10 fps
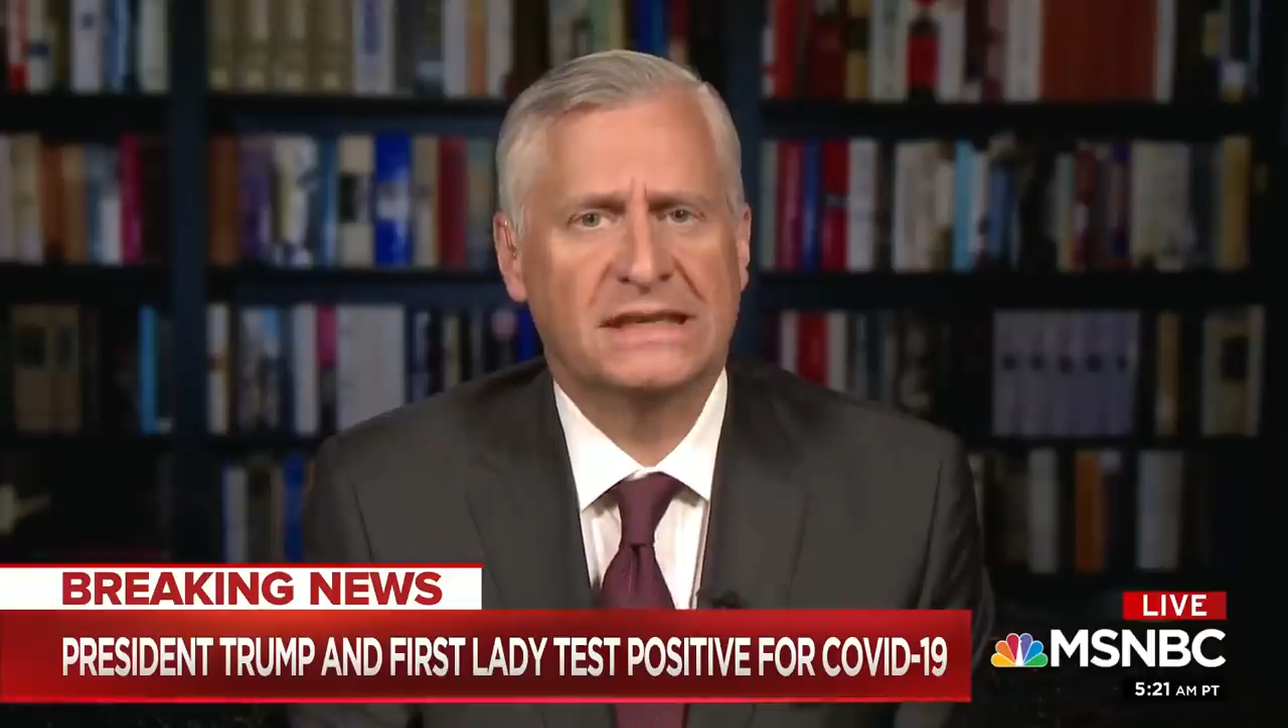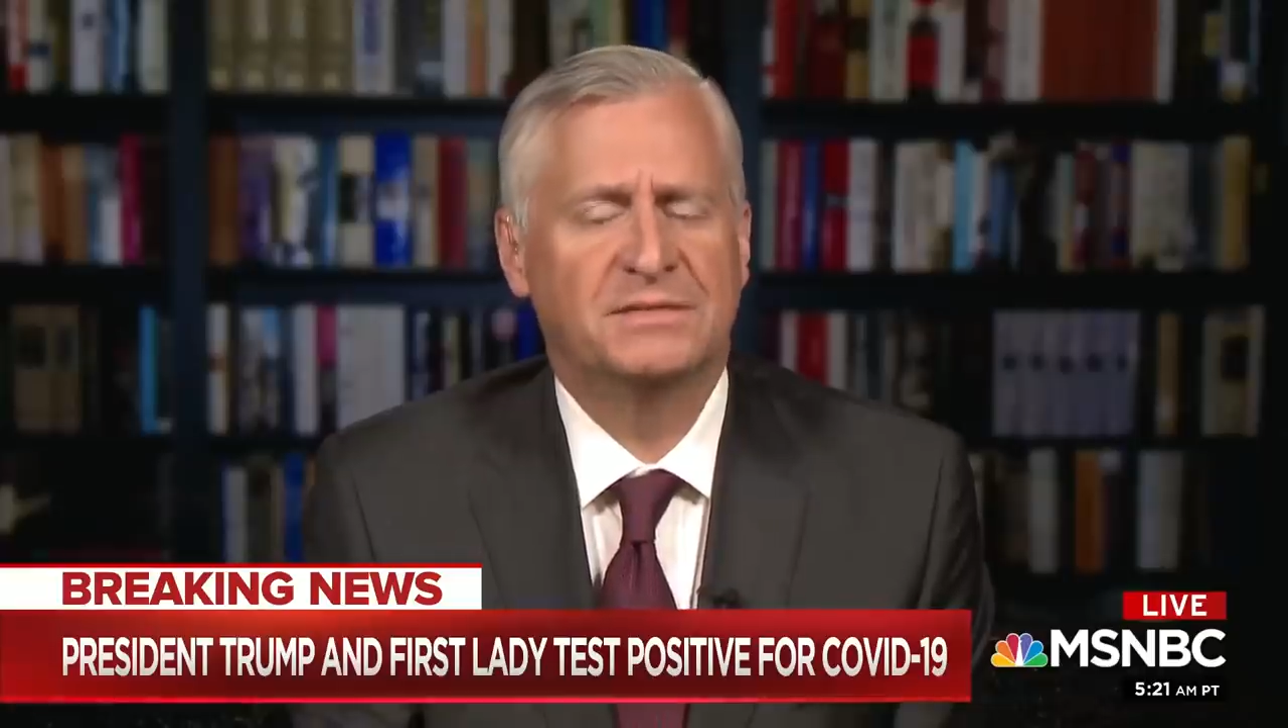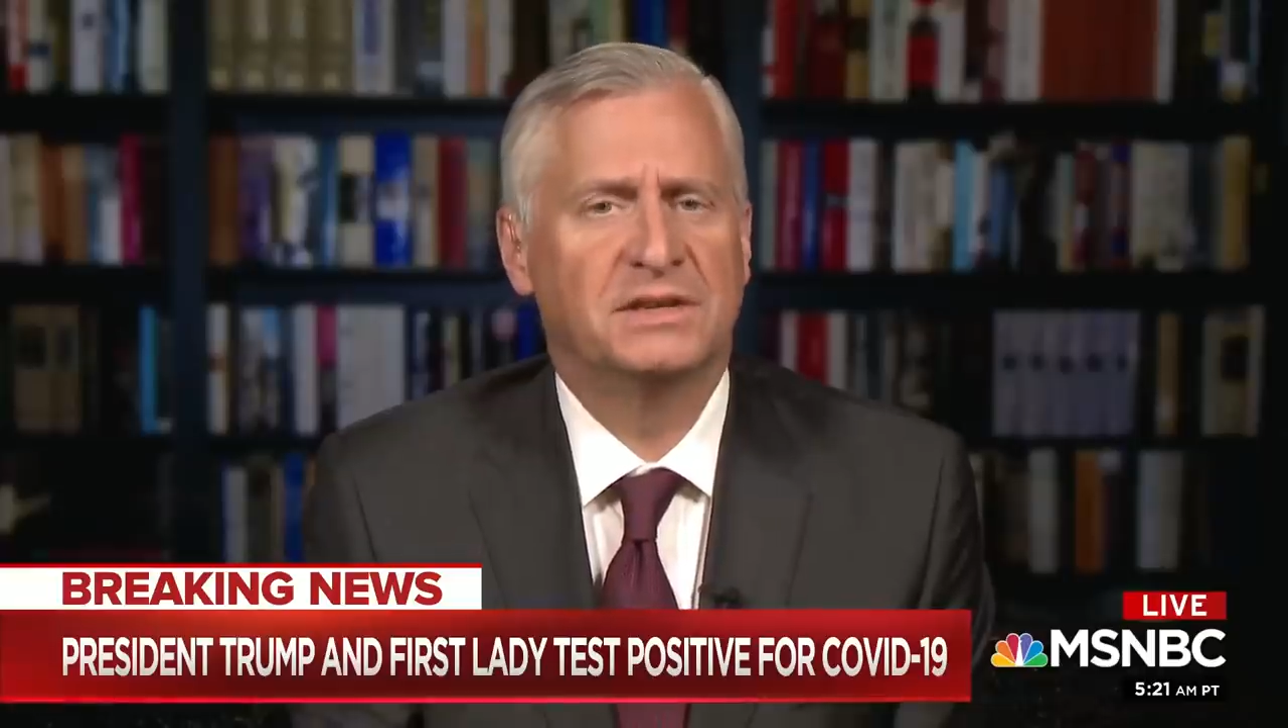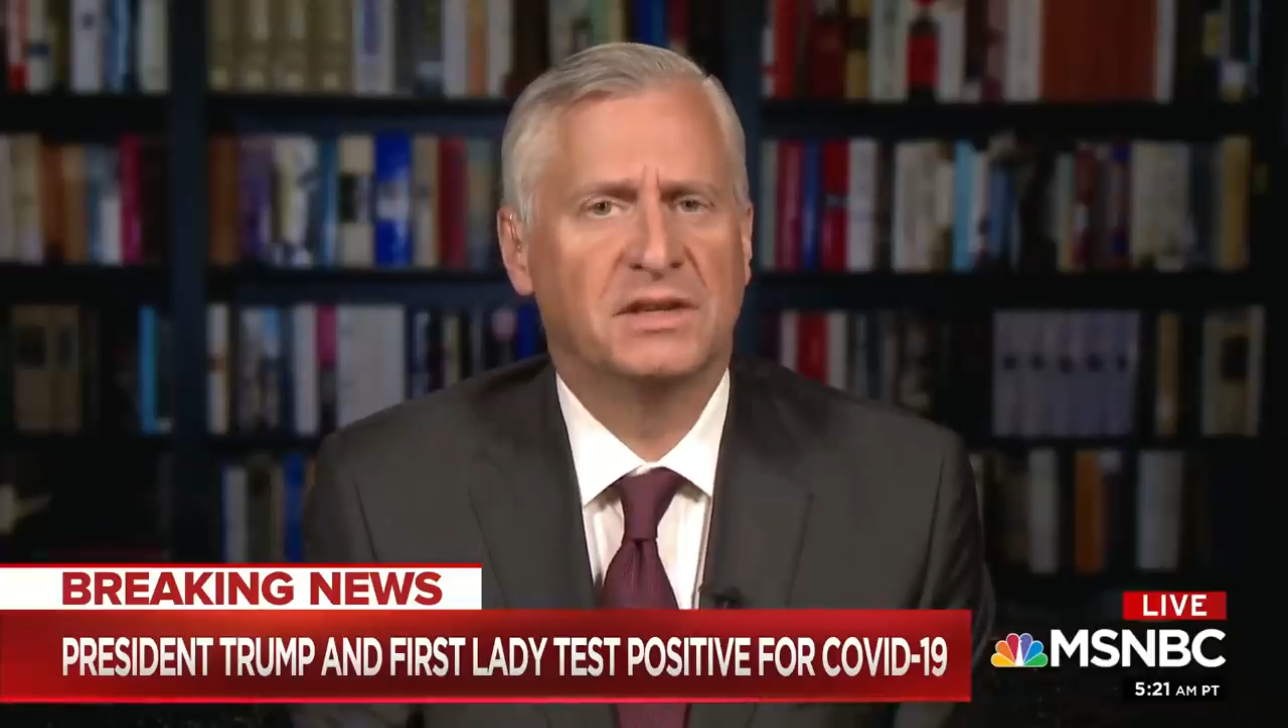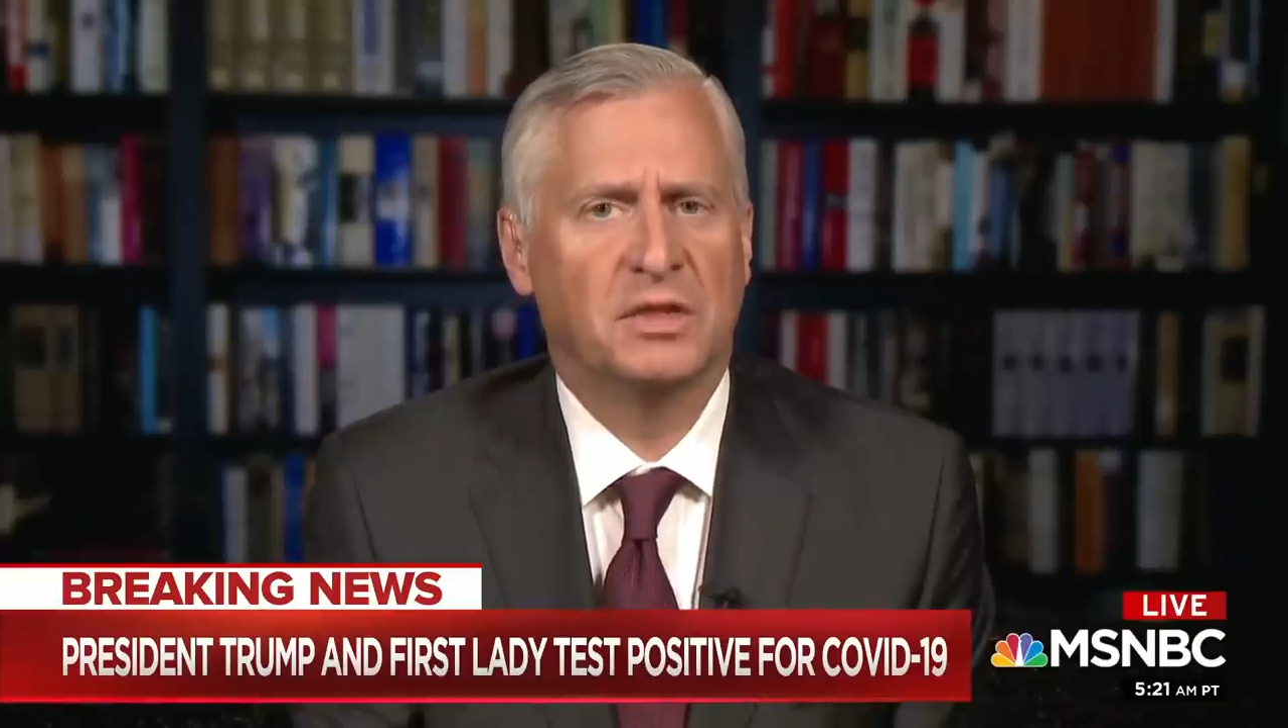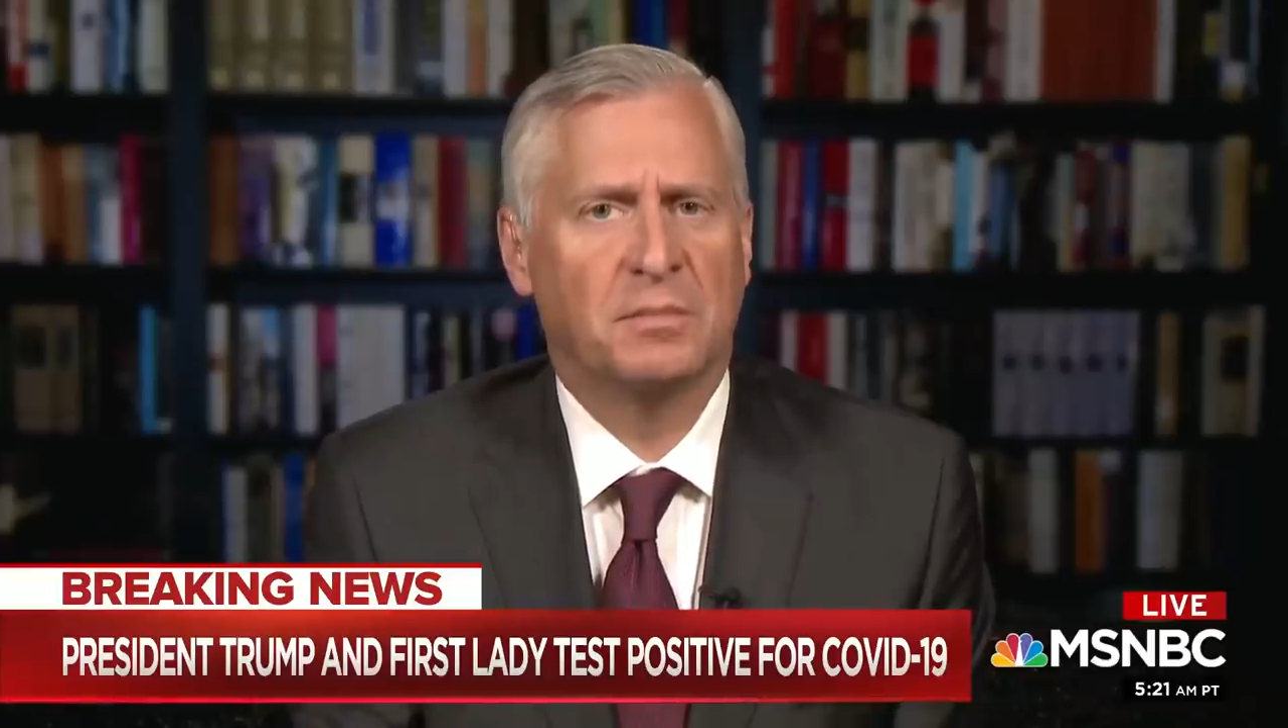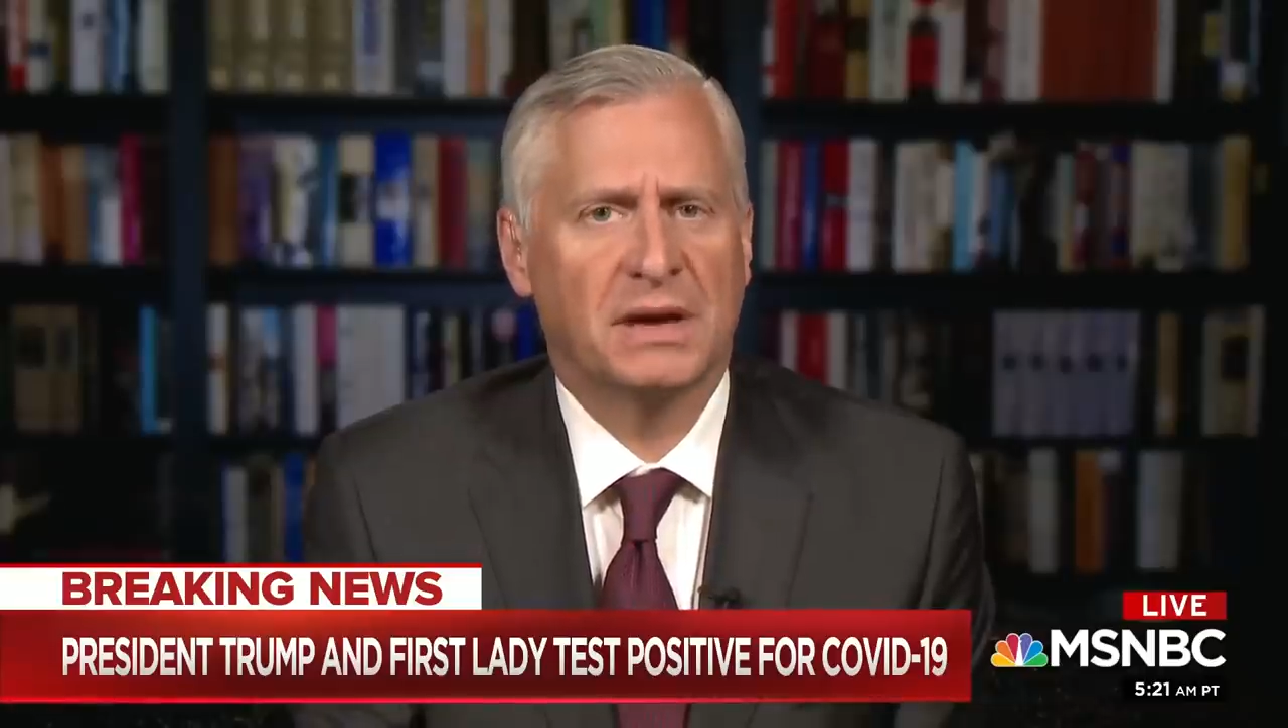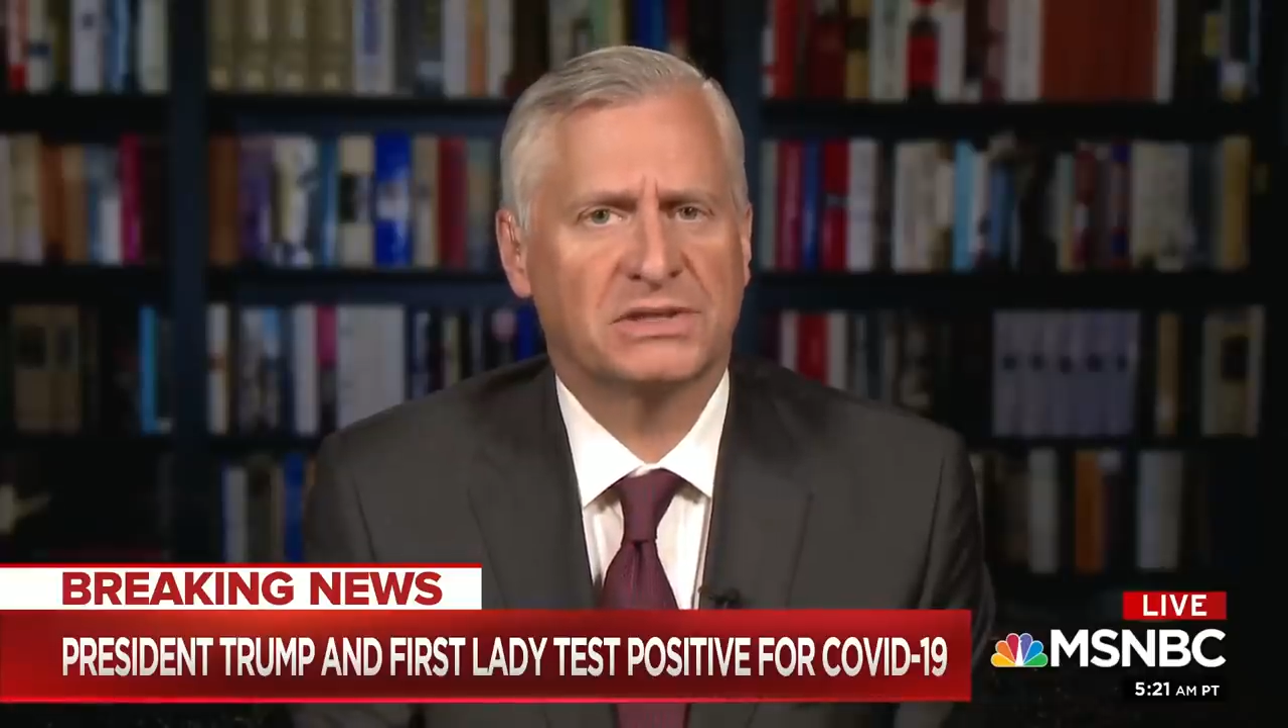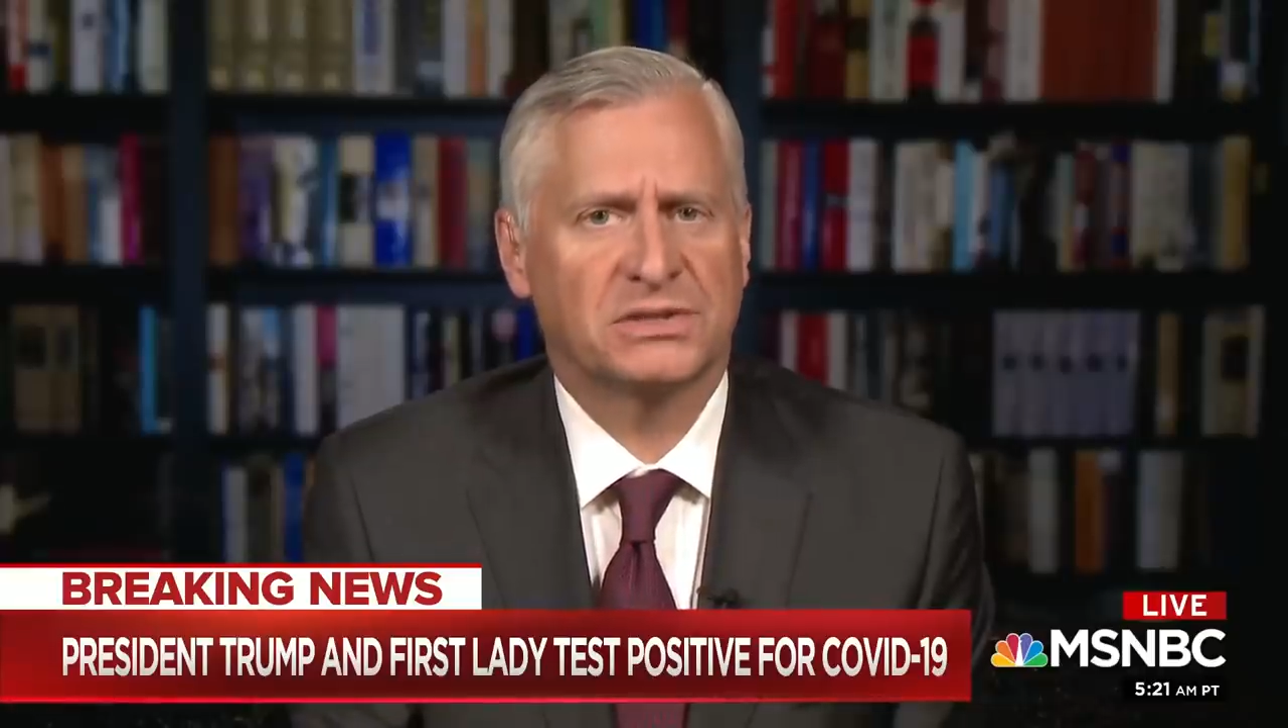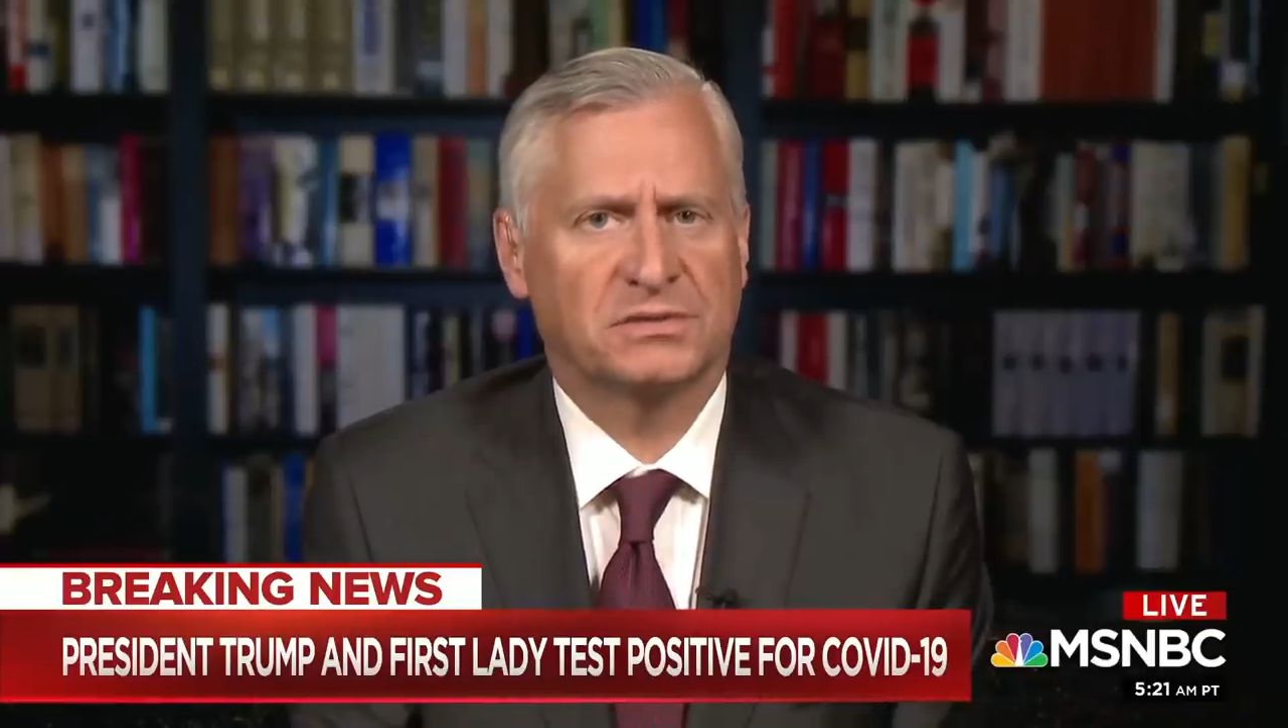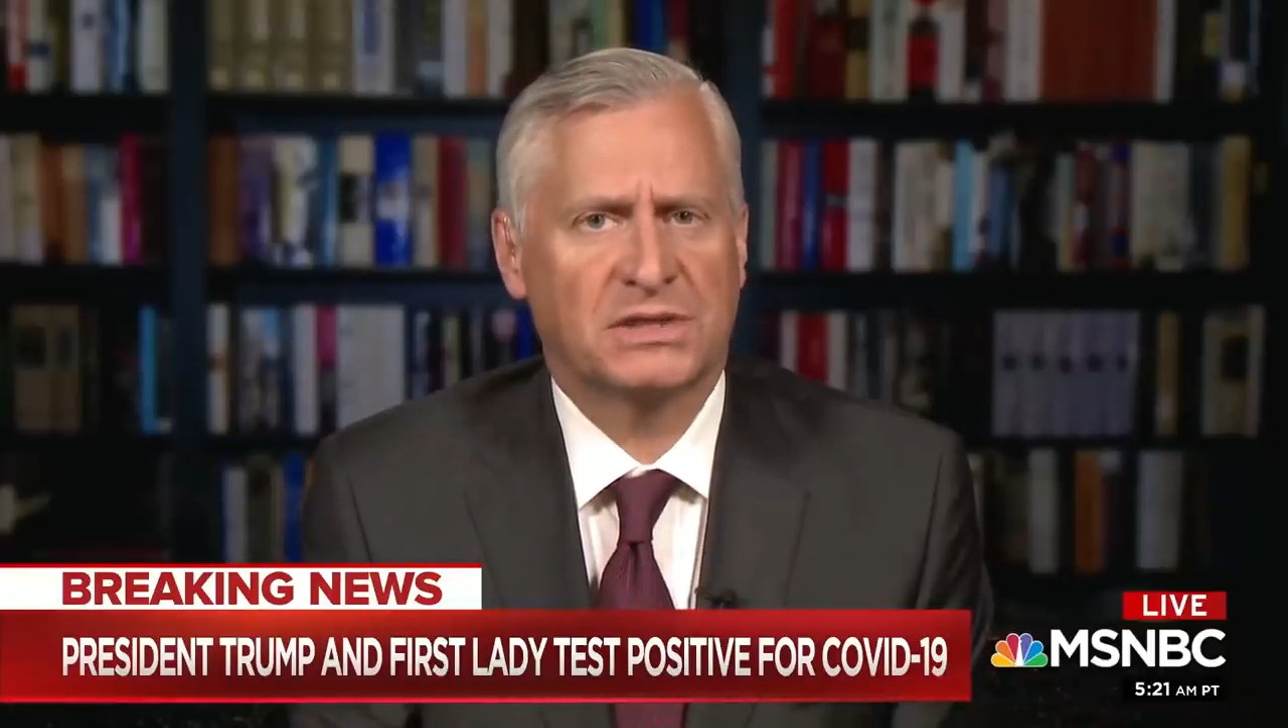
even in the best